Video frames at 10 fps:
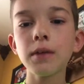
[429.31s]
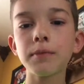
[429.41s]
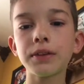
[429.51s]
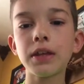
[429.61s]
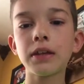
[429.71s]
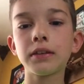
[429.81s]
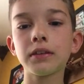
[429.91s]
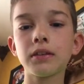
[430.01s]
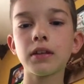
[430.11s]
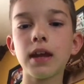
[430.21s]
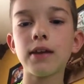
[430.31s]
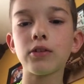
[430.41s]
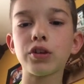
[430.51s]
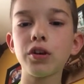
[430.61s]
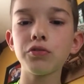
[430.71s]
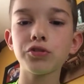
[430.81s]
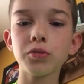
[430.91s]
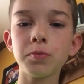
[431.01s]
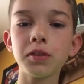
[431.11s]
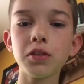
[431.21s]
But then our coach
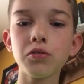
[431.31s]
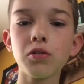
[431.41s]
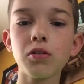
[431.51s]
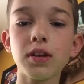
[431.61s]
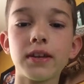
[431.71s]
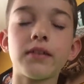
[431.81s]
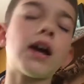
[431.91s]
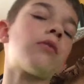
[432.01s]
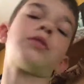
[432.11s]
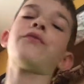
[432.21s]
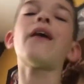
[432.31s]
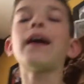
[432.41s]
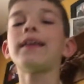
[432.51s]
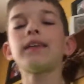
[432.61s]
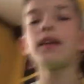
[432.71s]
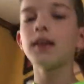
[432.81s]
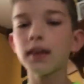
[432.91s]
opened the door, and I was fine.